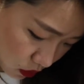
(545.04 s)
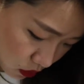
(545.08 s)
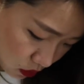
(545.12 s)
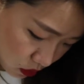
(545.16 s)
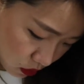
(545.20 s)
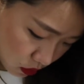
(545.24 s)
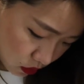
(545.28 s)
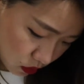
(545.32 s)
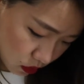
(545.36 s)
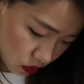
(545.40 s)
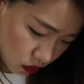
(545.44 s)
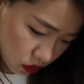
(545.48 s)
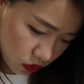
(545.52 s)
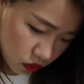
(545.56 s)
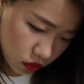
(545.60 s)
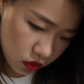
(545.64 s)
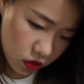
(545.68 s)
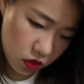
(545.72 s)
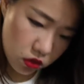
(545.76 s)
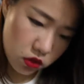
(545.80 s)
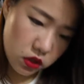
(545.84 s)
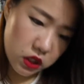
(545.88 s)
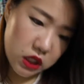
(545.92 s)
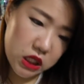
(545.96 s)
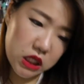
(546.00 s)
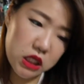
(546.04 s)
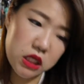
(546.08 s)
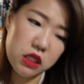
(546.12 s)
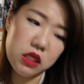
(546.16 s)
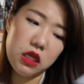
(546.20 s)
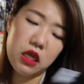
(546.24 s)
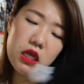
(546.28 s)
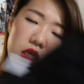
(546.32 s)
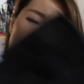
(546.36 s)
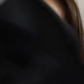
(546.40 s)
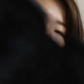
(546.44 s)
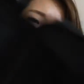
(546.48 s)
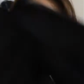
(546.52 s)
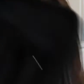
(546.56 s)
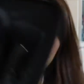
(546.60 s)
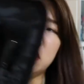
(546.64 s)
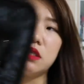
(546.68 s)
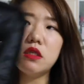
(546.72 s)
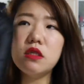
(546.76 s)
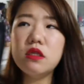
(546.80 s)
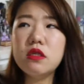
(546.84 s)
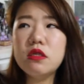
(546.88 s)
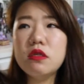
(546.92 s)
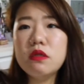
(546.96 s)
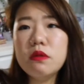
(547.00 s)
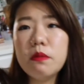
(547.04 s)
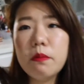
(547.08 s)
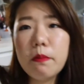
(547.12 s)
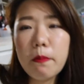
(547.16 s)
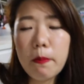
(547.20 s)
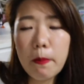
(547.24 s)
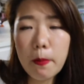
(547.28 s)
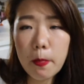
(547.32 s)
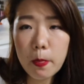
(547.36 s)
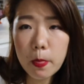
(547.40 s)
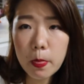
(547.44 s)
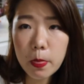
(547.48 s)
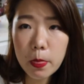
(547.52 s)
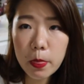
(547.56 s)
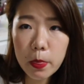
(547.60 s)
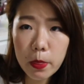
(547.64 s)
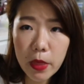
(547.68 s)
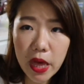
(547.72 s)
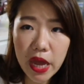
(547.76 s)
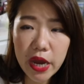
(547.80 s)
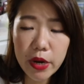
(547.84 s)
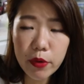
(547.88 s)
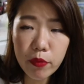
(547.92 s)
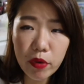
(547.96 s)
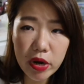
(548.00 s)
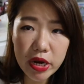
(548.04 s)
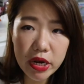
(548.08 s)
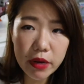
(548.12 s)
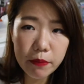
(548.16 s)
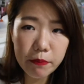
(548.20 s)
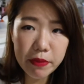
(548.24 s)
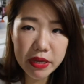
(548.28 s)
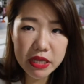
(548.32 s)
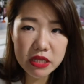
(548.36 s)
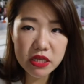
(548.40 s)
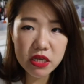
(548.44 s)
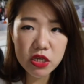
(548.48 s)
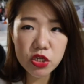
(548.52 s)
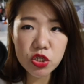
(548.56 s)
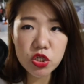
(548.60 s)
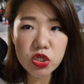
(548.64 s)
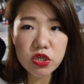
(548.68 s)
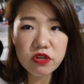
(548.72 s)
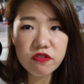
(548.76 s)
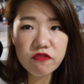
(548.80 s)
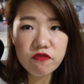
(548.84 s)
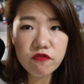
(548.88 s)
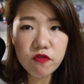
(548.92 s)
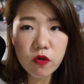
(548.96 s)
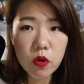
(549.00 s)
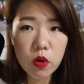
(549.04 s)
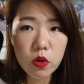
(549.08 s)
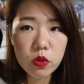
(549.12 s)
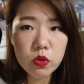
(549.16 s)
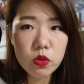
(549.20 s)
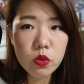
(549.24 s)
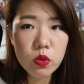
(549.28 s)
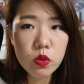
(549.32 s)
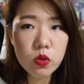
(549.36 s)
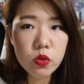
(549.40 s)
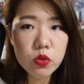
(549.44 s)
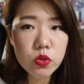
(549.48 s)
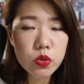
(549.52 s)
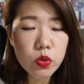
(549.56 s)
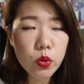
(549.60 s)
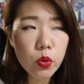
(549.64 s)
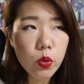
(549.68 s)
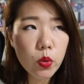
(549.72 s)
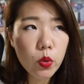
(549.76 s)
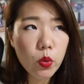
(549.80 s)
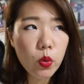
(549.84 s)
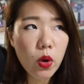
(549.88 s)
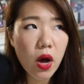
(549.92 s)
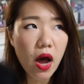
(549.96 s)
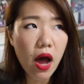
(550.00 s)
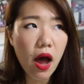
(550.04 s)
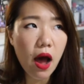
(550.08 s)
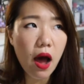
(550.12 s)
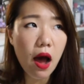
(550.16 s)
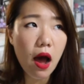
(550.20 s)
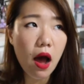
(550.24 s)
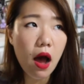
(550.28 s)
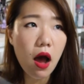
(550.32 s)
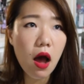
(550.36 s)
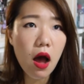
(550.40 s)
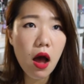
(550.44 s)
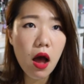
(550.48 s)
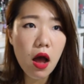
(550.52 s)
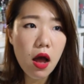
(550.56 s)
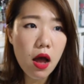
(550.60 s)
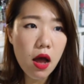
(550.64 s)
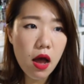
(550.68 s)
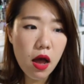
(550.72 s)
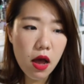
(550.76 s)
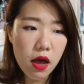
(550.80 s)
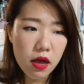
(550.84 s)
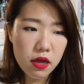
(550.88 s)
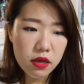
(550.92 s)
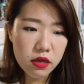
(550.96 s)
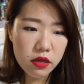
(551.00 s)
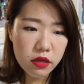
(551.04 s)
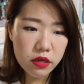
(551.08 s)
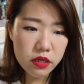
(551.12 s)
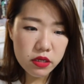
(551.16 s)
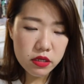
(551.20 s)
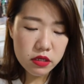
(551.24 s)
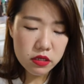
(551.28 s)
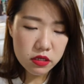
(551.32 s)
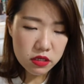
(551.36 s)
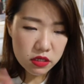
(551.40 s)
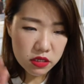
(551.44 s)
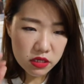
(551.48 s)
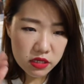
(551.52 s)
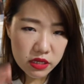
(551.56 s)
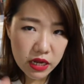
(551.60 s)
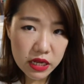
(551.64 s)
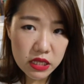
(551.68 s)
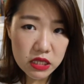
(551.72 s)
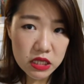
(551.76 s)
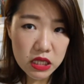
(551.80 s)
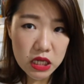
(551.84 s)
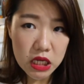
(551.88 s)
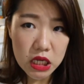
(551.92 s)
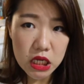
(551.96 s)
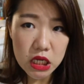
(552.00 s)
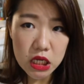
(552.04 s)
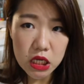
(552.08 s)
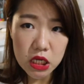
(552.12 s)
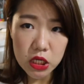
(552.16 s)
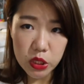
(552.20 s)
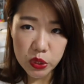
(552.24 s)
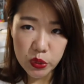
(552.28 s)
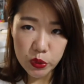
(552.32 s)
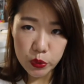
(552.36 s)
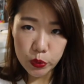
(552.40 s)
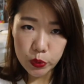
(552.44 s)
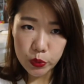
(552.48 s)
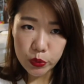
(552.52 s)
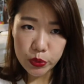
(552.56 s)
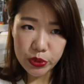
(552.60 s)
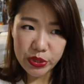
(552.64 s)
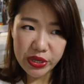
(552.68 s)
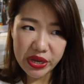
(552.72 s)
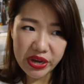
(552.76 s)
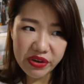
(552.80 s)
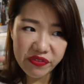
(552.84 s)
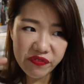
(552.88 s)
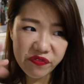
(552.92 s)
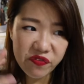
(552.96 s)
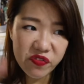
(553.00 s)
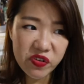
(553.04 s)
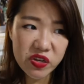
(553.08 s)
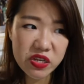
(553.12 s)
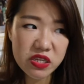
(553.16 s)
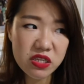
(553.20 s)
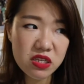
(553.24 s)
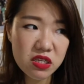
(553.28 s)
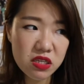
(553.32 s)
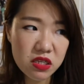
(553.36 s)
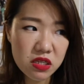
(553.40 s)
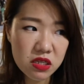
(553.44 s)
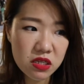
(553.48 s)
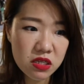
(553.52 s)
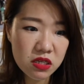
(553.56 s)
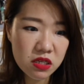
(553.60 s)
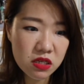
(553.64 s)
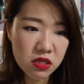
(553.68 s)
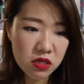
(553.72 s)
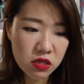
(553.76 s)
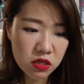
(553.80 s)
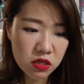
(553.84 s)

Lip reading: So this is my recommendation for those who are starting into their first